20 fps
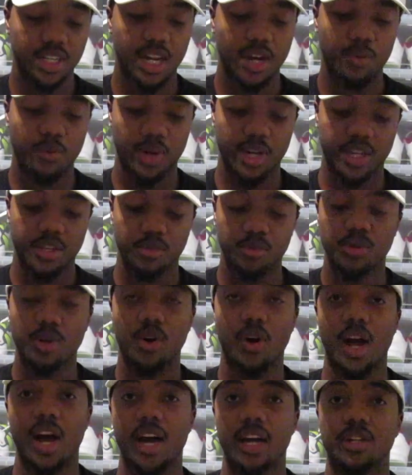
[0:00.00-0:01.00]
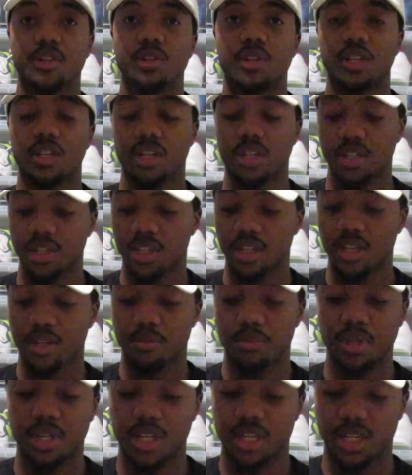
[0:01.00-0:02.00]
That way you know how to look,
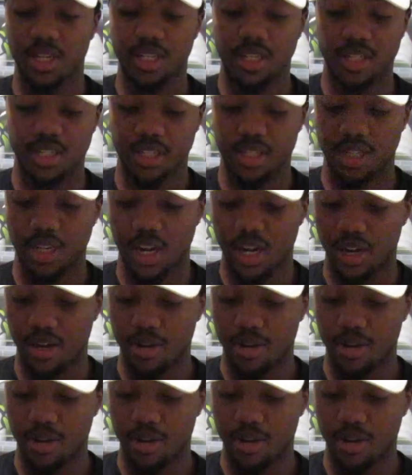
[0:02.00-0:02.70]
because